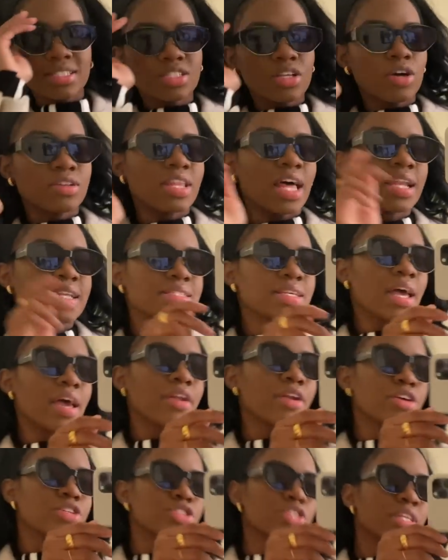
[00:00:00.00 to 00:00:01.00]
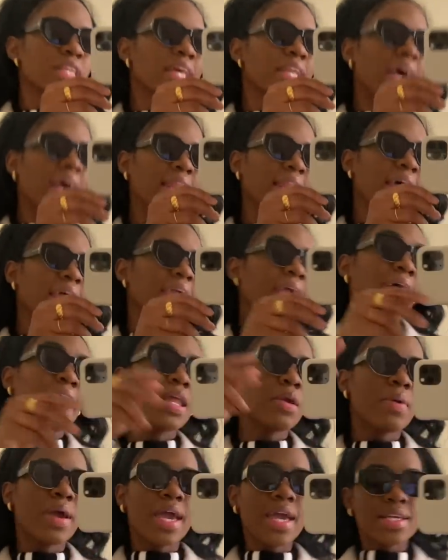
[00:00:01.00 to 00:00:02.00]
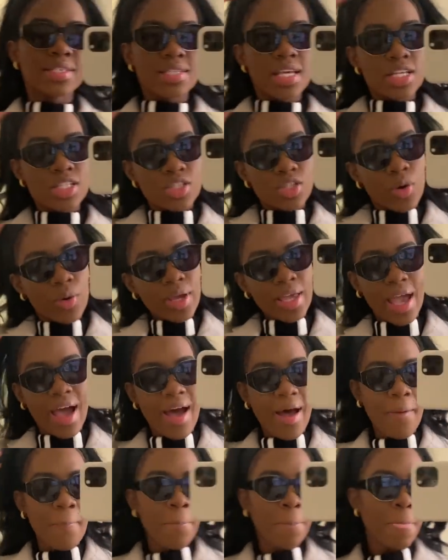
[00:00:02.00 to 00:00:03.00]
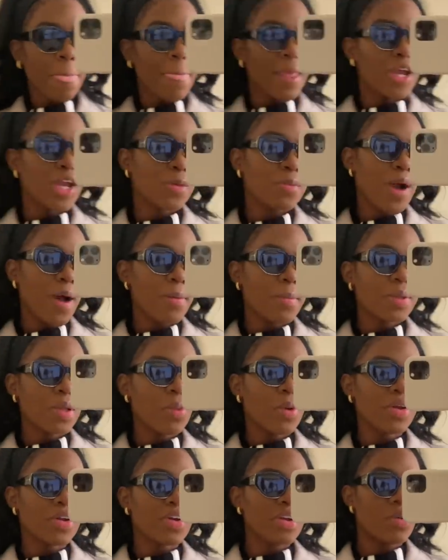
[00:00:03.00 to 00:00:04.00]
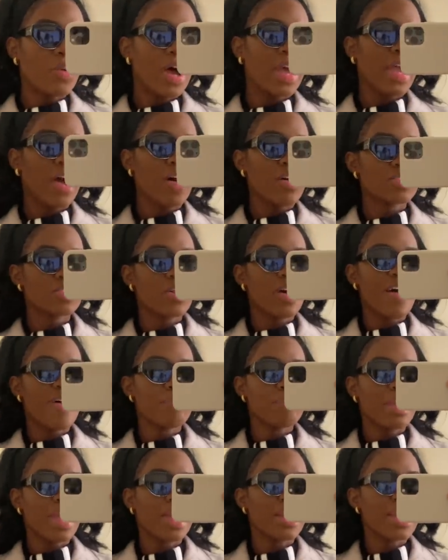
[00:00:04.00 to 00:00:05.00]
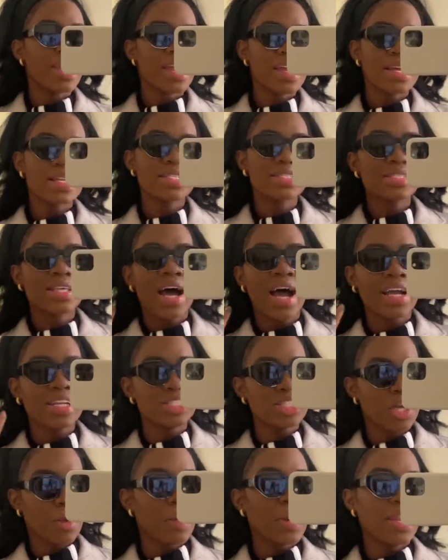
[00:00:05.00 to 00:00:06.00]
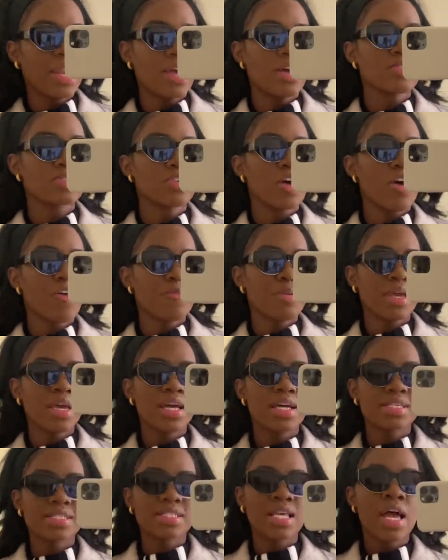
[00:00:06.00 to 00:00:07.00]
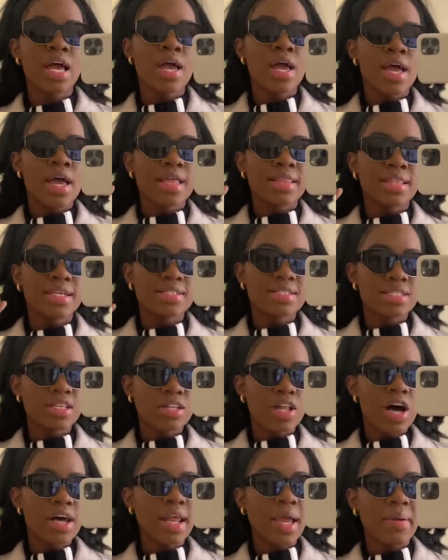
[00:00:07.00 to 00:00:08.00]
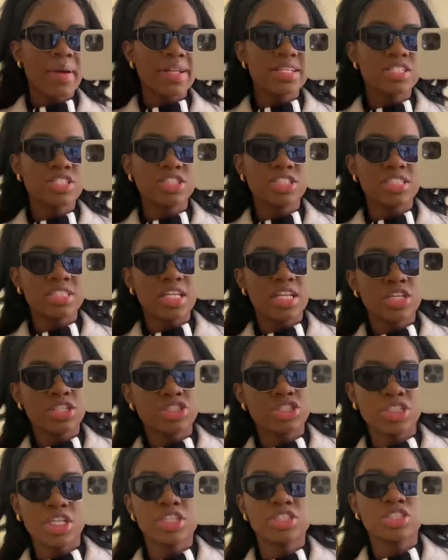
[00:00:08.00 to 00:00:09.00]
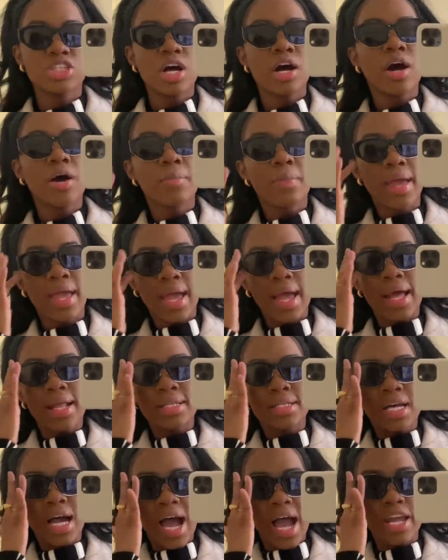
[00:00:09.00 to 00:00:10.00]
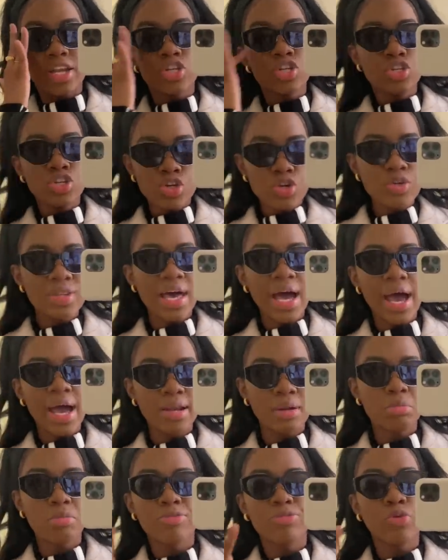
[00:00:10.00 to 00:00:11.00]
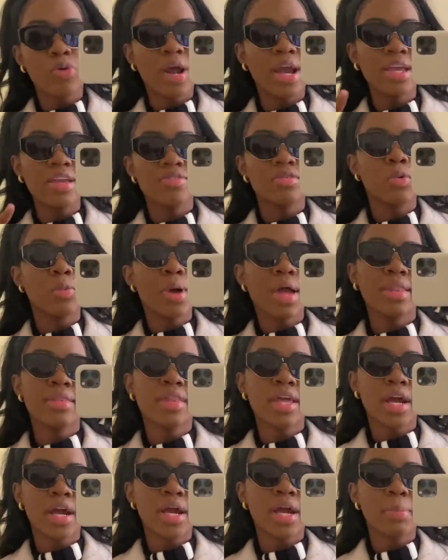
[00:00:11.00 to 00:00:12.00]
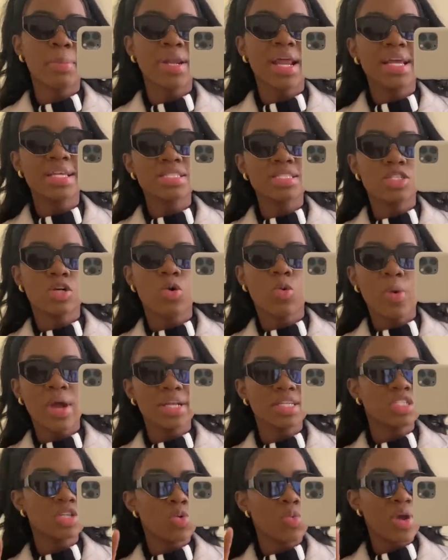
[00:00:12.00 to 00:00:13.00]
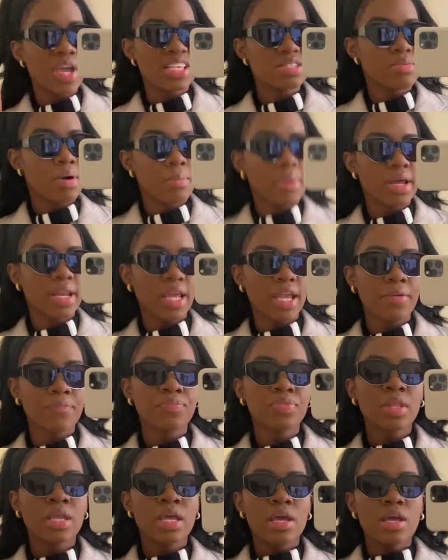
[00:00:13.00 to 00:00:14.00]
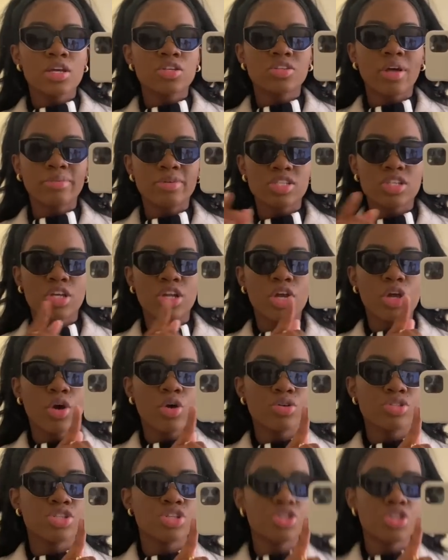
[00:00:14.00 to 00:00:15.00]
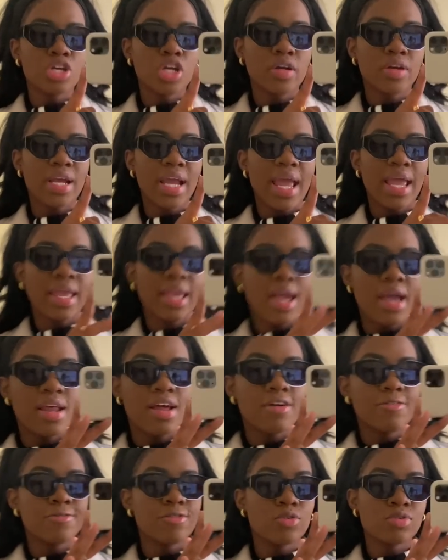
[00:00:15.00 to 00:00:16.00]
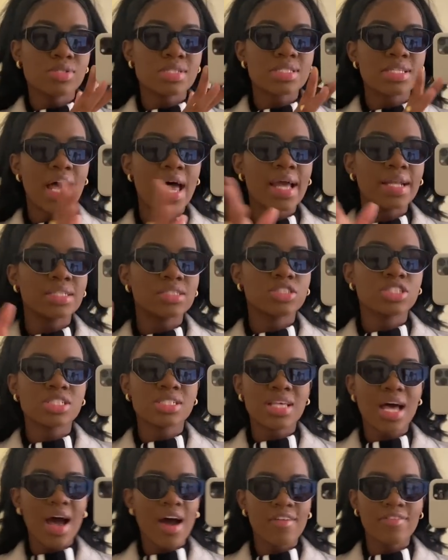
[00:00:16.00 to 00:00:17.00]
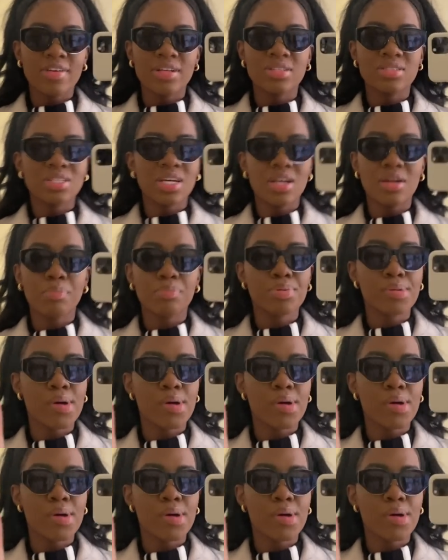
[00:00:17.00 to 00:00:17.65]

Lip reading: know that is the energy that I like anyways. So yeah, you're probably wondering why I also have man hands. I took my nails off because the salon I went to just did a shit job. And I knew that before I even went there, but I still went to waste my money. So I'm just going to go to Nuri and get a full set. Just have it done